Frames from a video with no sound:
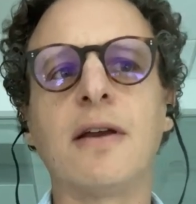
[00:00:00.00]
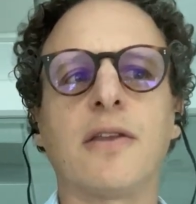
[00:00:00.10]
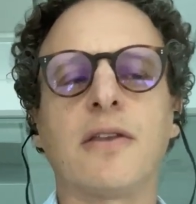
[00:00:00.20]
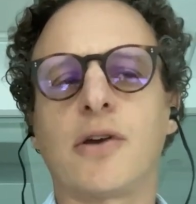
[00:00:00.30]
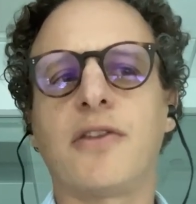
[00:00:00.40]

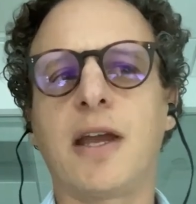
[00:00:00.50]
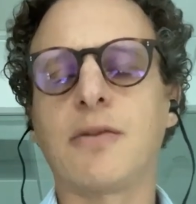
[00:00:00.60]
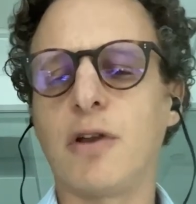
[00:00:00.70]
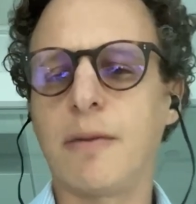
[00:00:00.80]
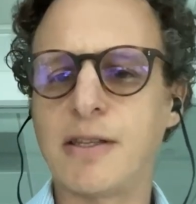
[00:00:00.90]
Hmm. So I think it
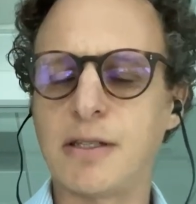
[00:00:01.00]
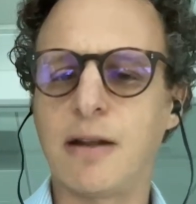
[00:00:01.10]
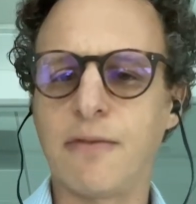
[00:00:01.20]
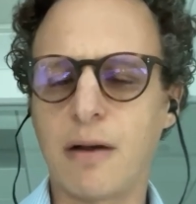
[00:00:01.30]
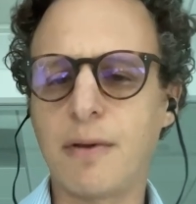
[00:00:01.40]
really depends on the
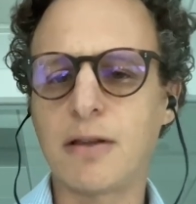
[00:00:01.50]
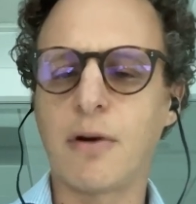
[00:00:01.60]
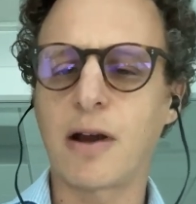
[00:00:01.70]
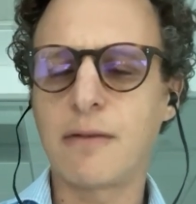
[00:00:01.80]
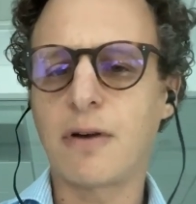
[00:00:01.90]
environment, the
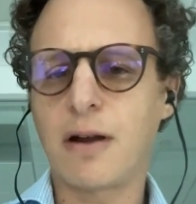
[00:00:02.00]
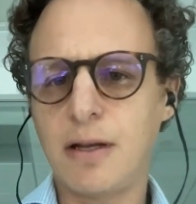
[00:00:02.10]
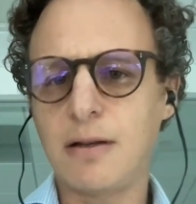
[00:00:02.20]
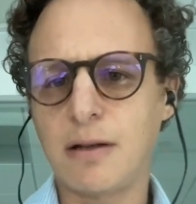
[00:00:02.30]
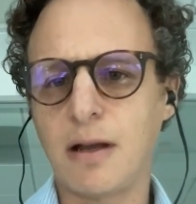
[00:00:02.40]
market
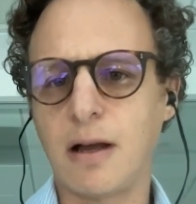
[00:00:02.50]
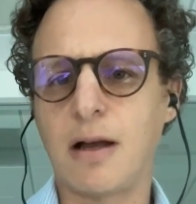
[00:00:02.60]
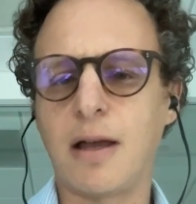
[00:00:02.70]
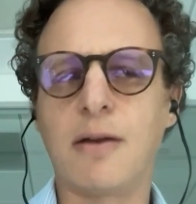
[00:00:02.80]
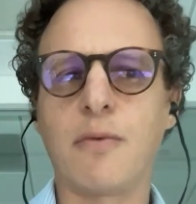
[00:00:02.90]
environment,
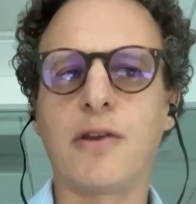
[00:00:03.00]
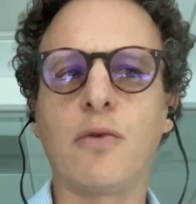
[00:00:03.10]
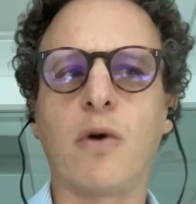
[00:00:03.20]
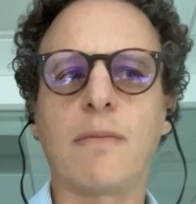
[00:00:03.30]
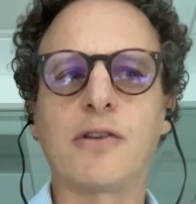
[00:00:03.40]
uh, and whether
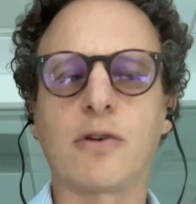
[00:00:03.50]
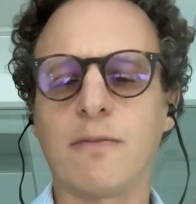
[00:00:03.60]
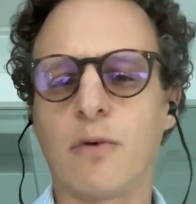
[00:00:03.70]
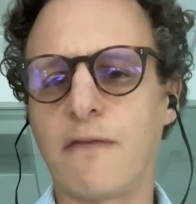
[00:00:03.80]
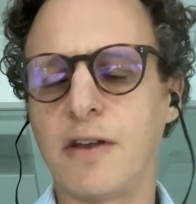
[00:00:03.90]
you want to be sort
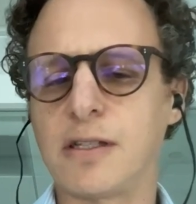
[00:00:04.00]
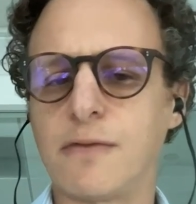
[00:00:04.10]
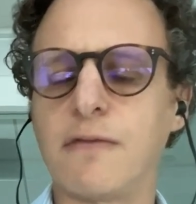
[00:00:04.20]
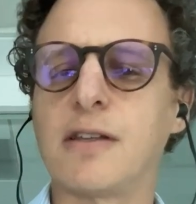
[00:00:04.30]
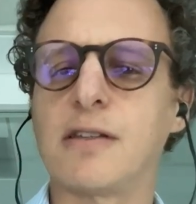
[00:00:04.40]
of more offensive
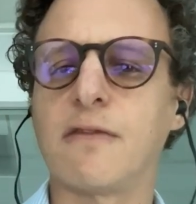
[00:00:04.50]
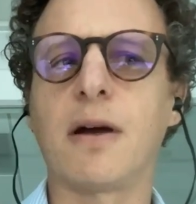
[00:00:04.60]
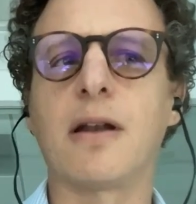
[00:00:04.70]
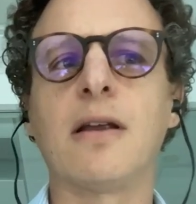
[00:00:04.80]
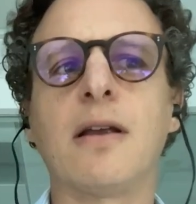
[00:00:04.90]
or defensive.
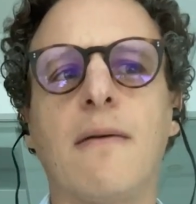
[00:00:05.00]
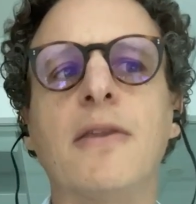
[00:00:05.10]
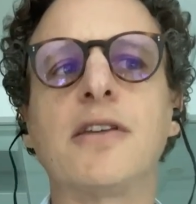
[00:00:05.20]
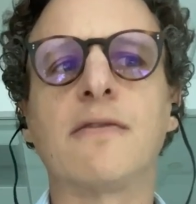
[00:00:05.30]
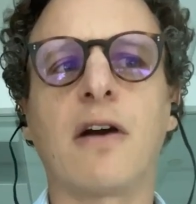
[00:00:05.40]
But
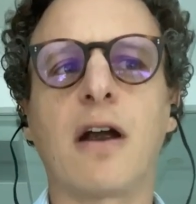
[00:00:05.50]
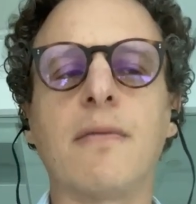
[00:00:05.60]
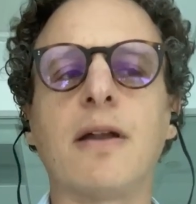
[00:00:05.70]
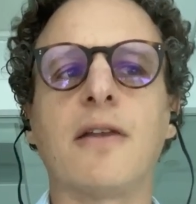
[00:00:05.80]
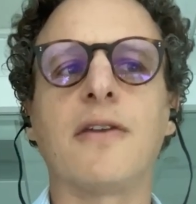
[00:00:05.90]
in this
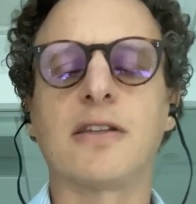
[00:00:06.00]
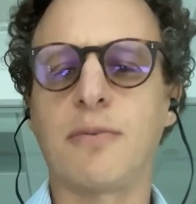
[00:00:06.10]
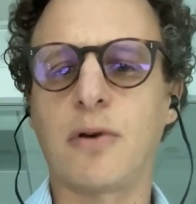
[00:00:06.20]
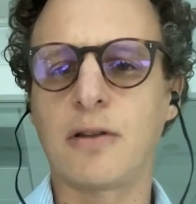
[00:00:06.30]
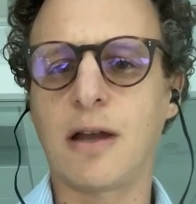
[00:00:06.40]
environment, I think it's
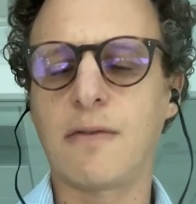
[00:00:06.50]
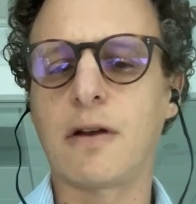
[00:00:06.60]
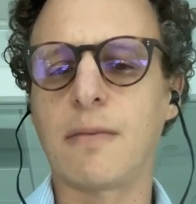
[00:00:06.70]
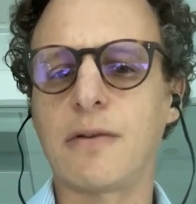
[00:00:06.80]
important to have a good amount of